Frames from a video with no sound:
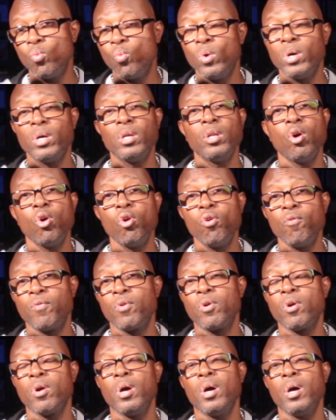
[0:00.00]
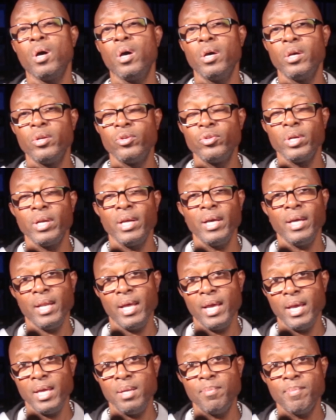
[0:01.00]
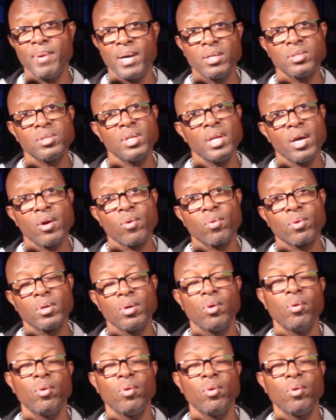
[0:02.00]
well over 180 miles an hour,